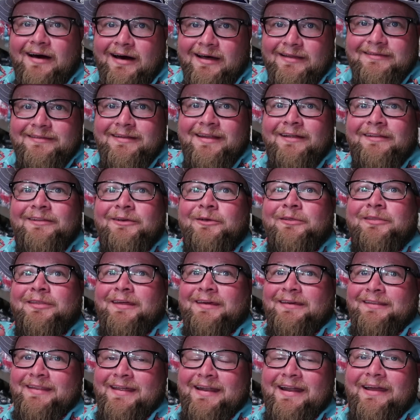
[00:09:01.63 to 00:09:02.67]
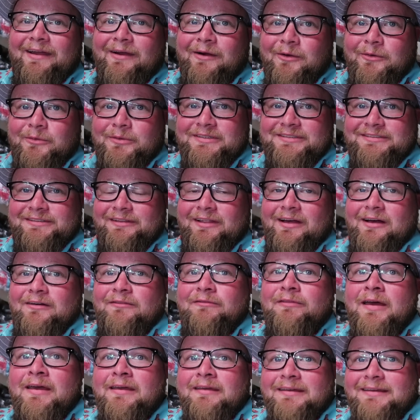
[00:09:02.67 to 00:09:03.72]
Another thing that I always
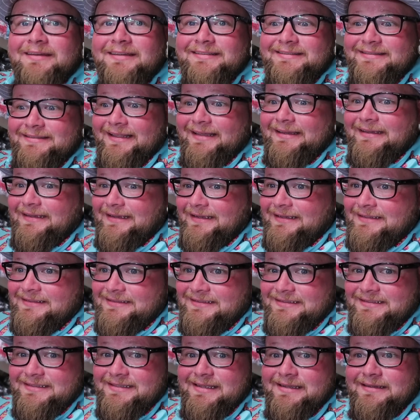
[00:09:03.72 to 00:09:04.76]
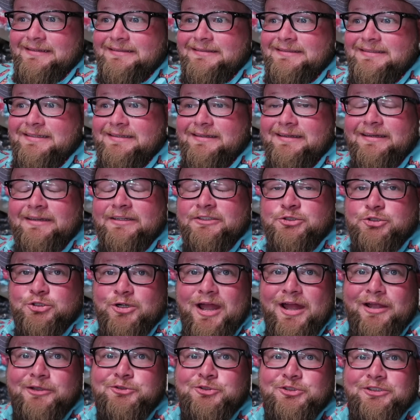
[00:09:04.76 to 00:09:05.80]
love is, like, extinct
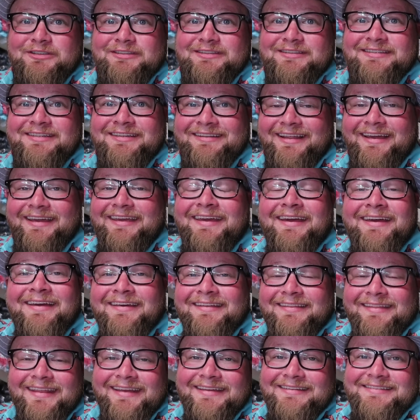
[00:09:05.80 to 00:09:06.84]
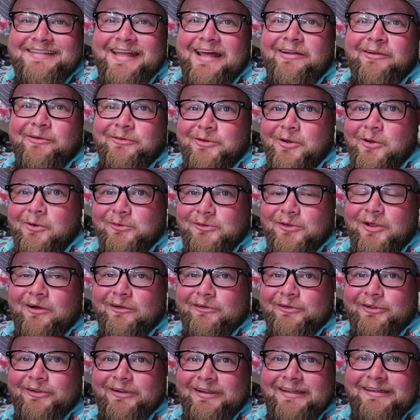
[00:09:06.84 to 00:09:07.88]
attractions. Like, things that are no
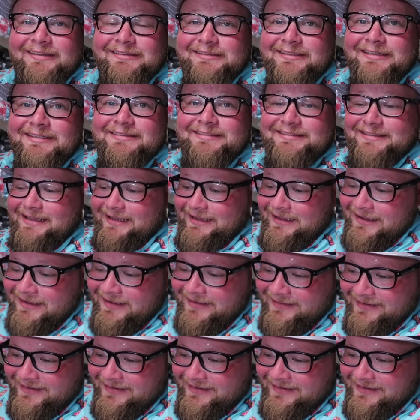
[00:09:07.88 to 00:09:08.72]
longer in Disney.